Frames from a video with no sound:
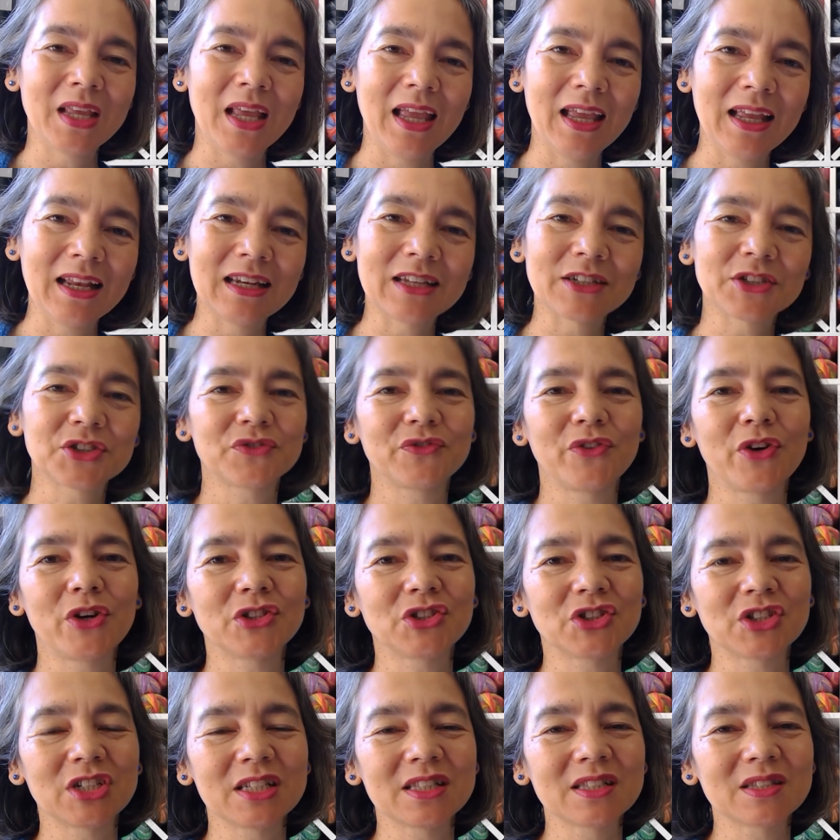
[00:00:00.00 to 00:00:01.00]
English
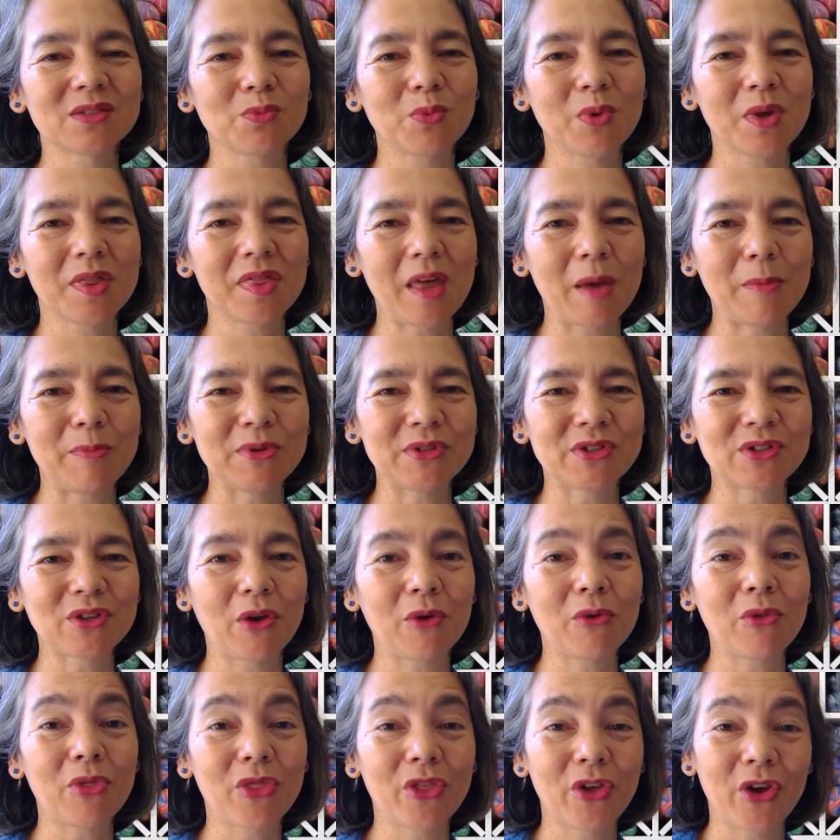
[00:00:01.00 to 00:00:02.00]
versions with
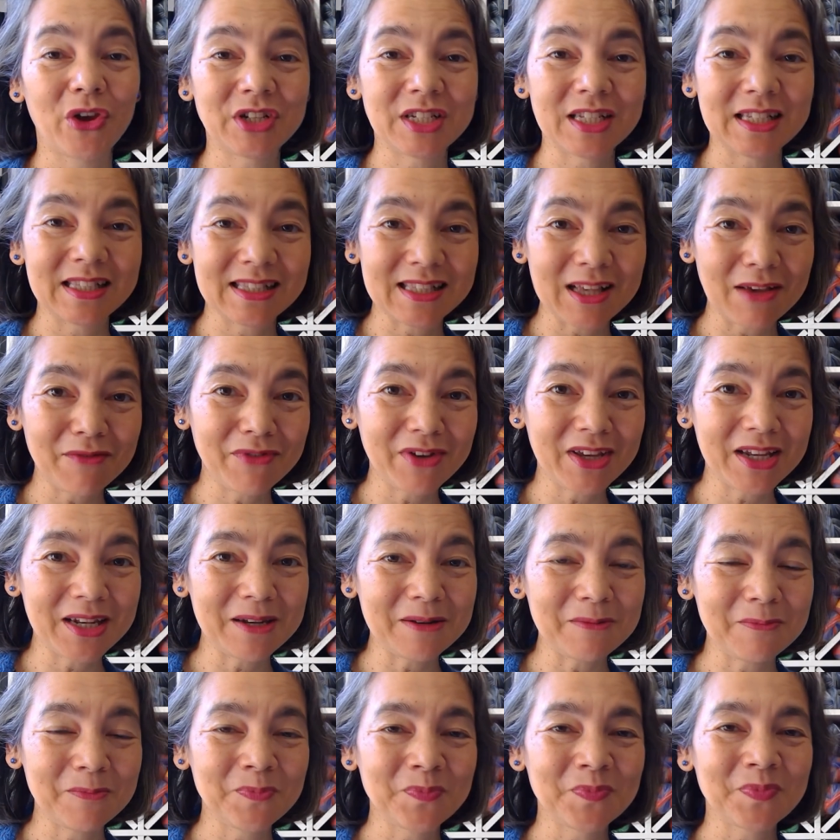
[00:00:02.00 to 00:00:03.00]
episode
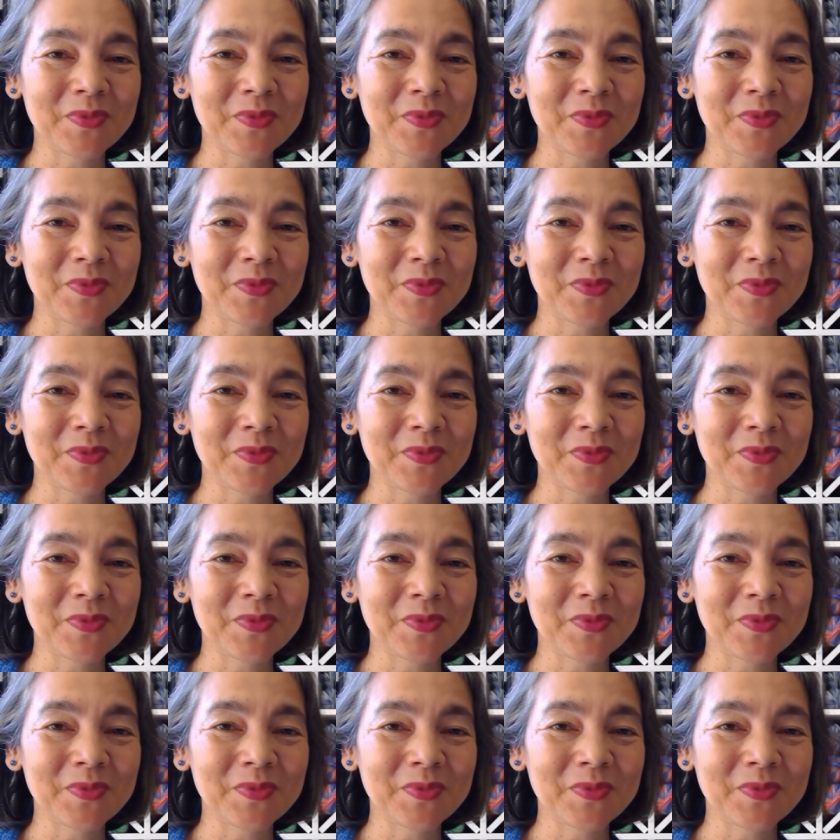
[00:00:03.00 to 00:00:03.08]
37